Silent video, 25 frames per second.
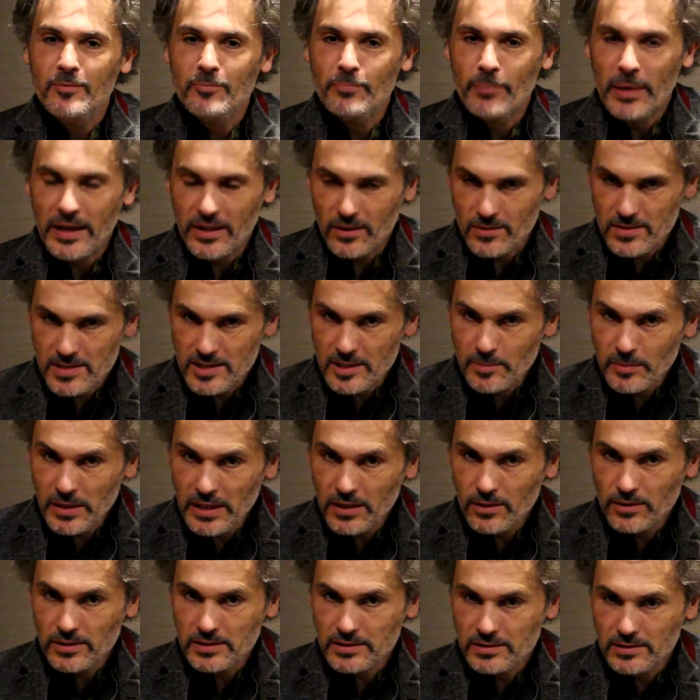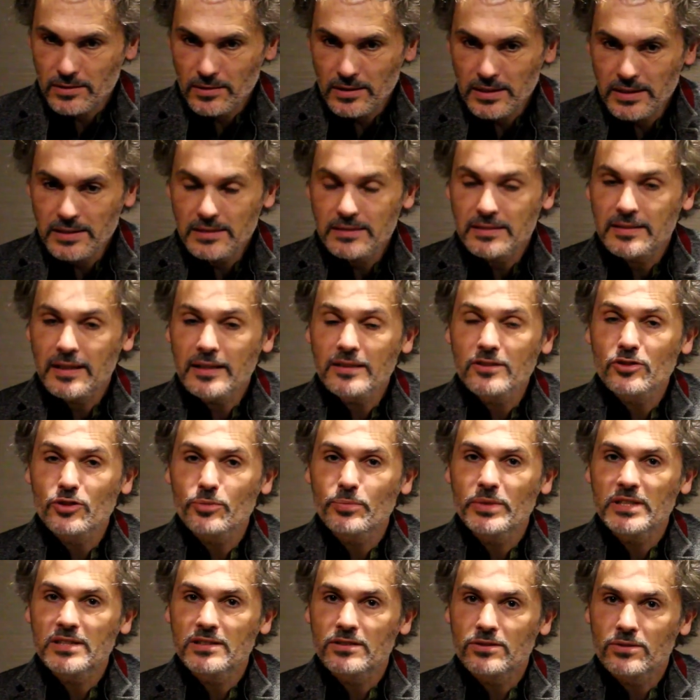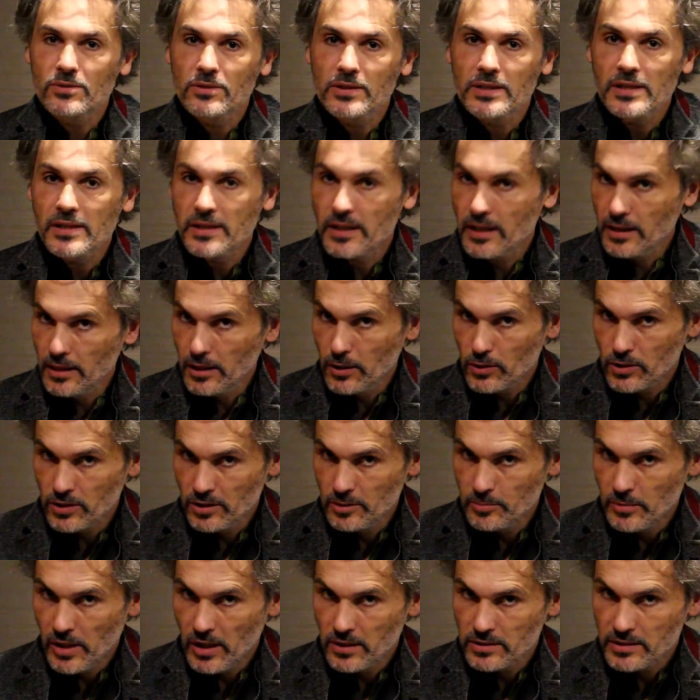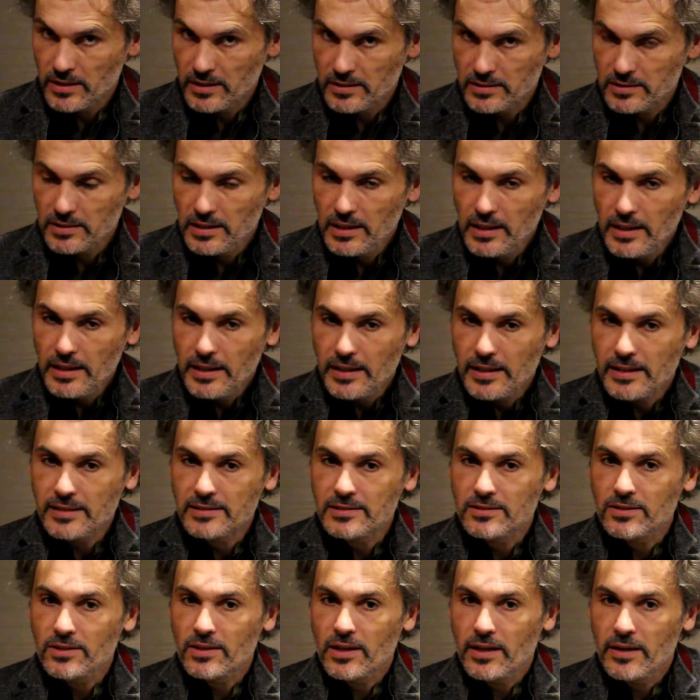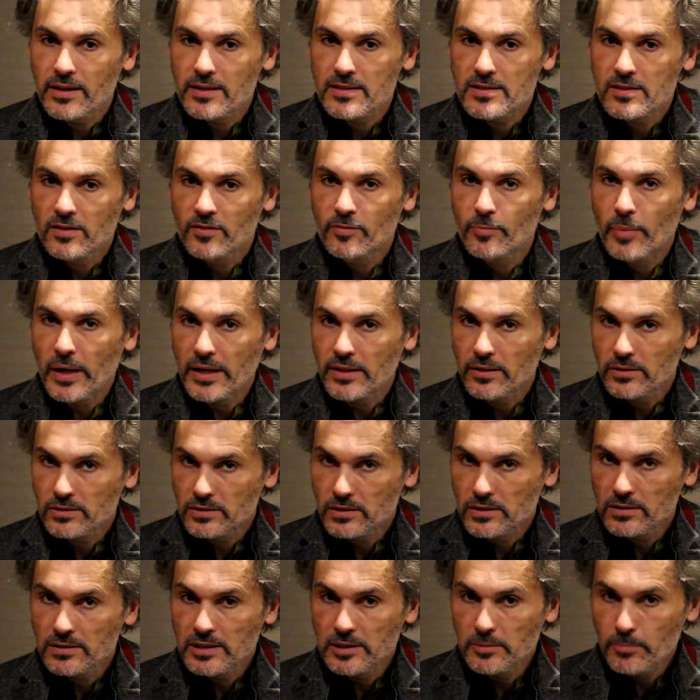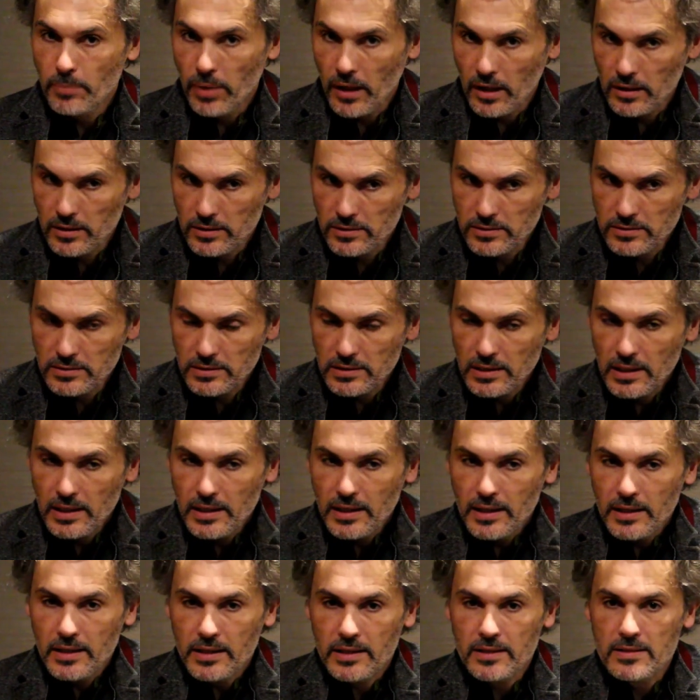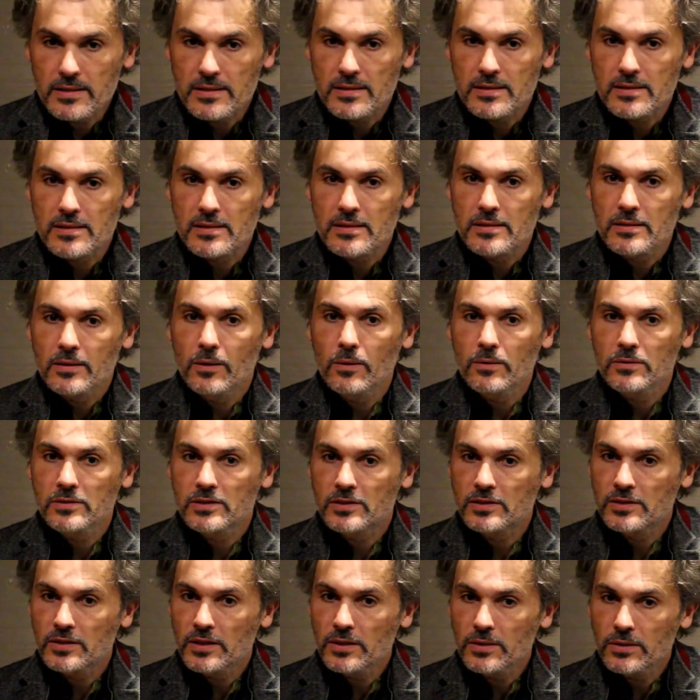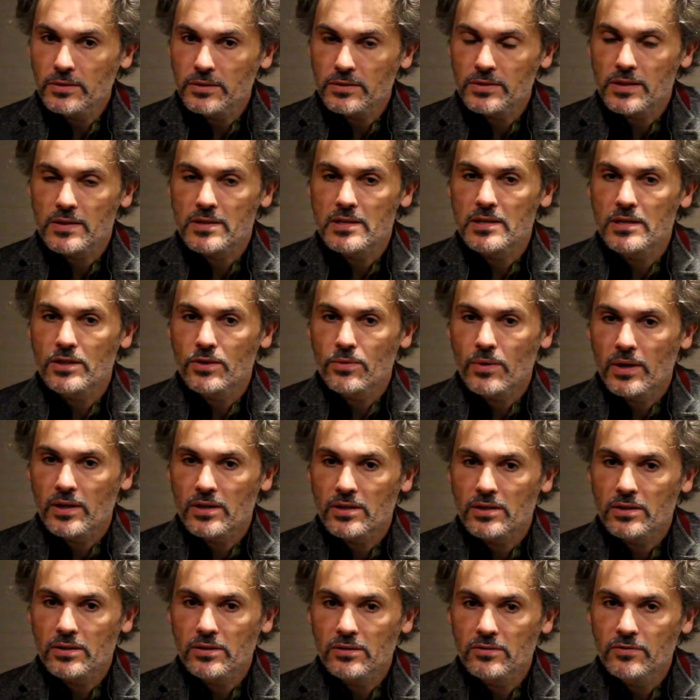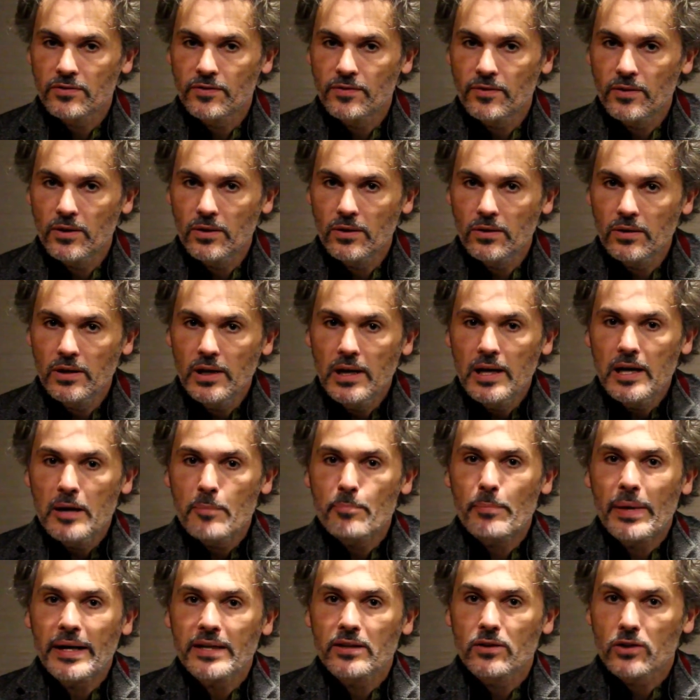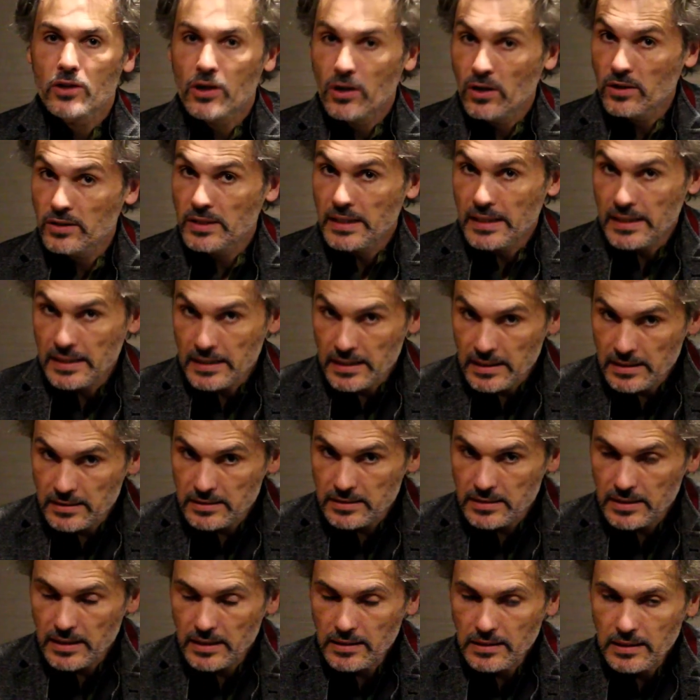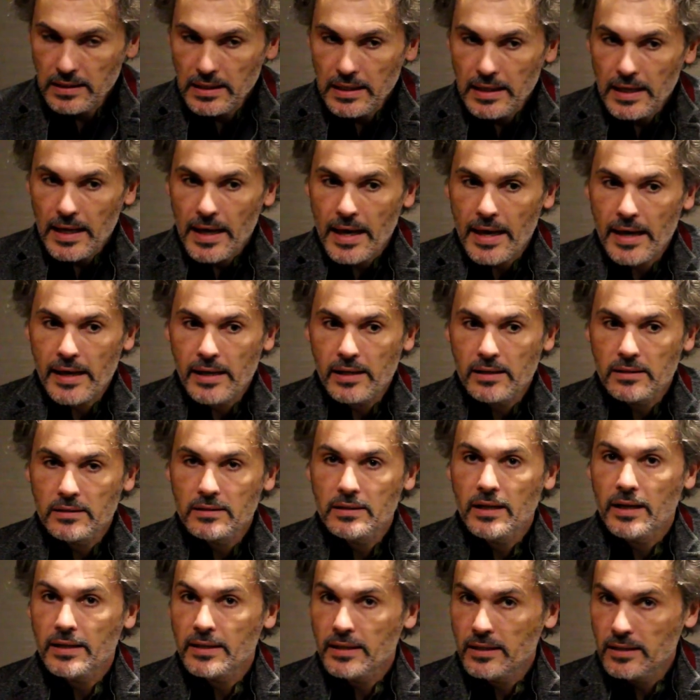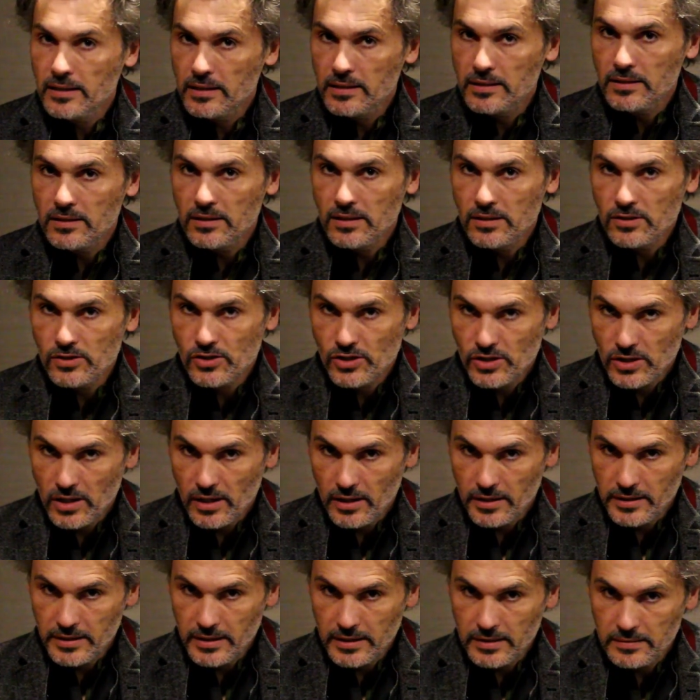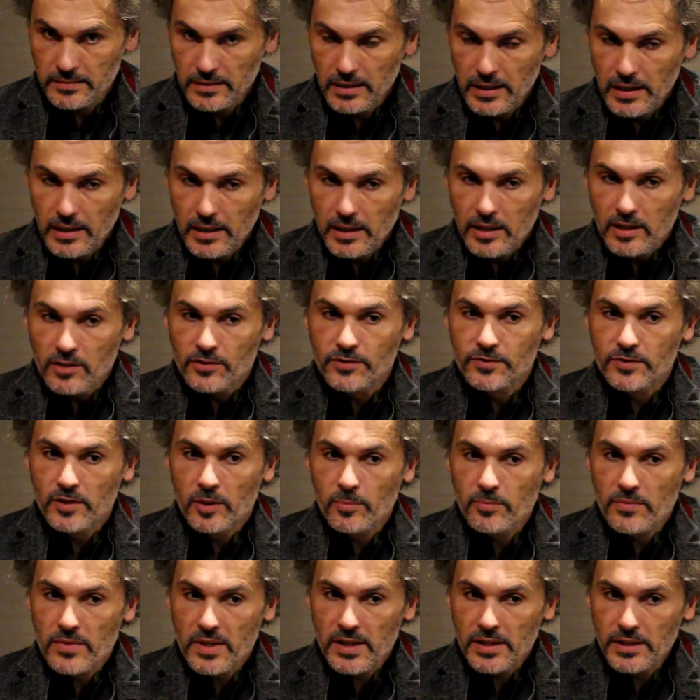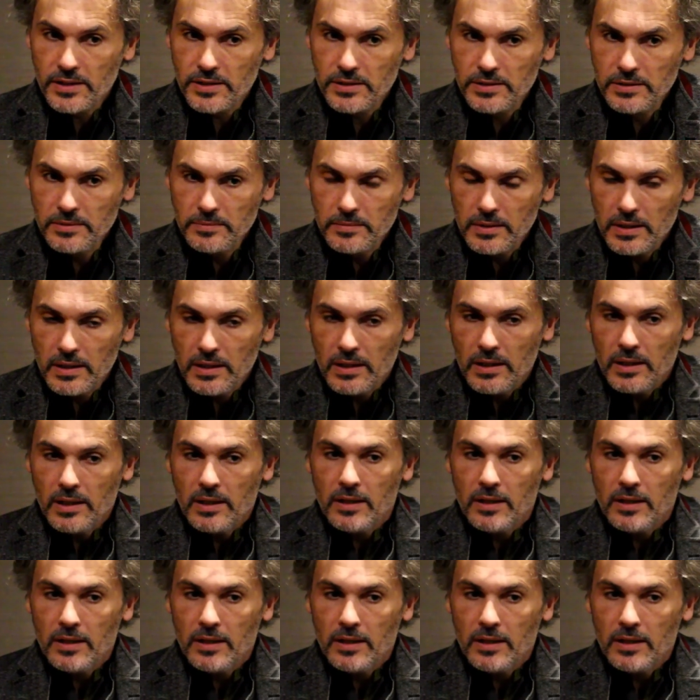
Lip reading: biosimilar insulin tend to be strong in their local market. It's the case of Bioton in Poland. It's also the situation for Biocon in India and Ganenli in China. From there,